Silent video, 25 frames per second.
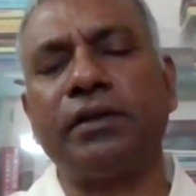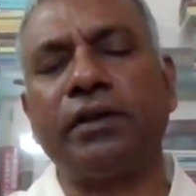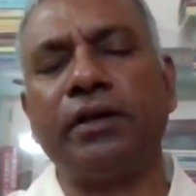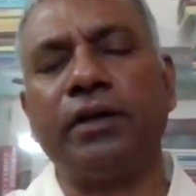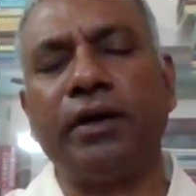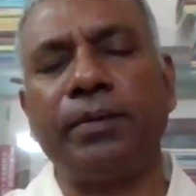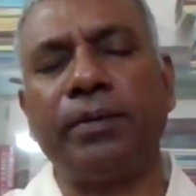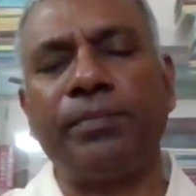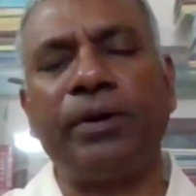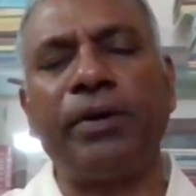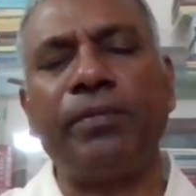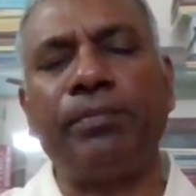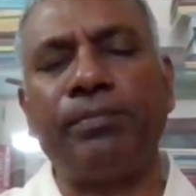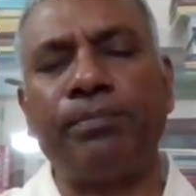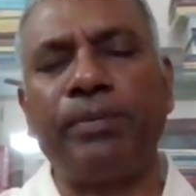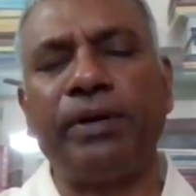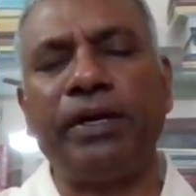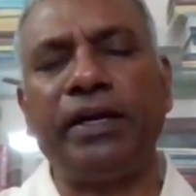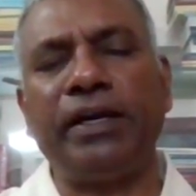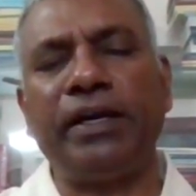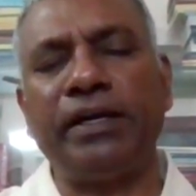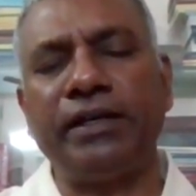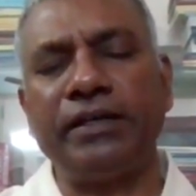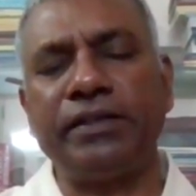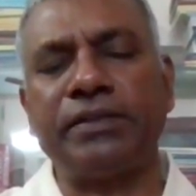
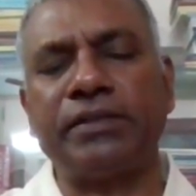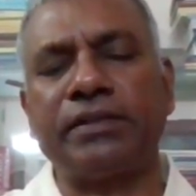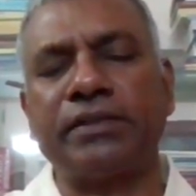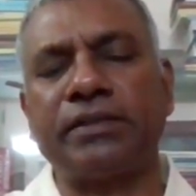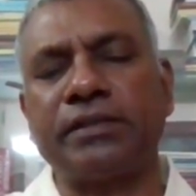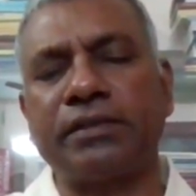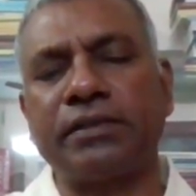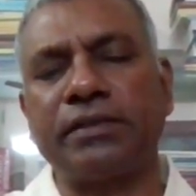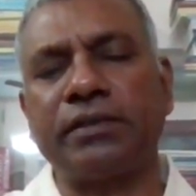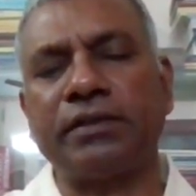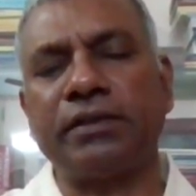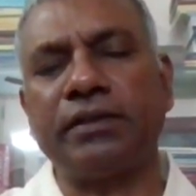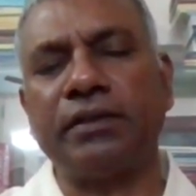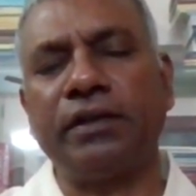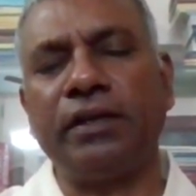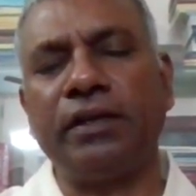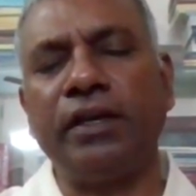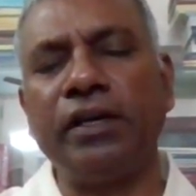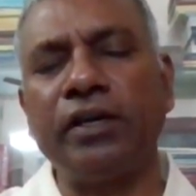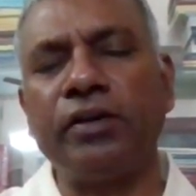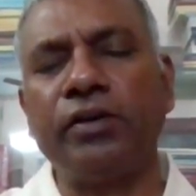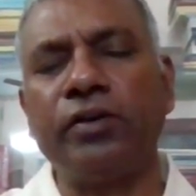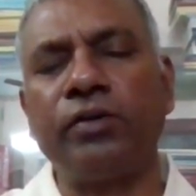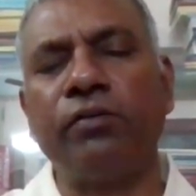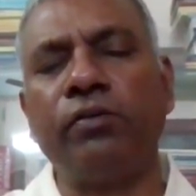prepares
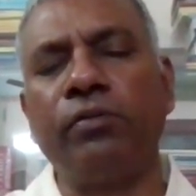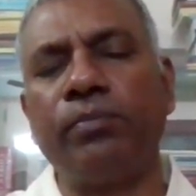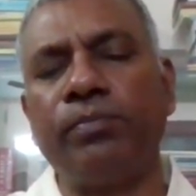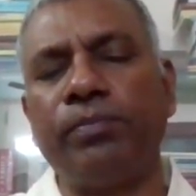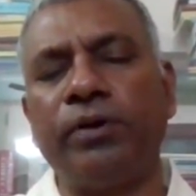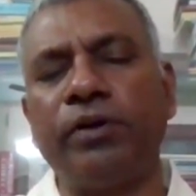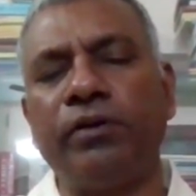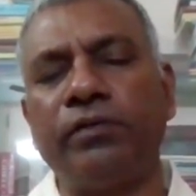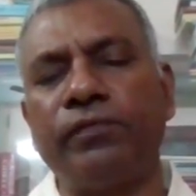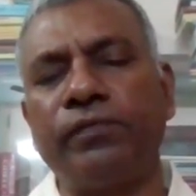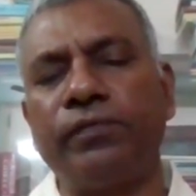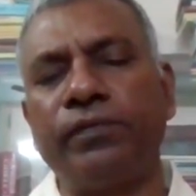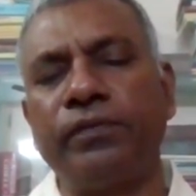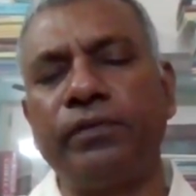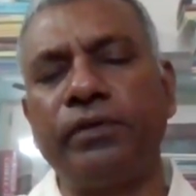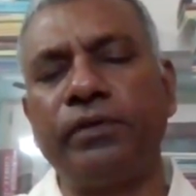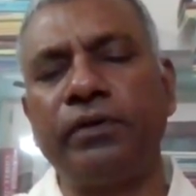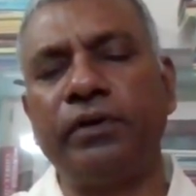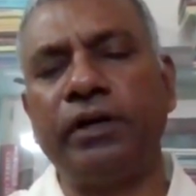a group of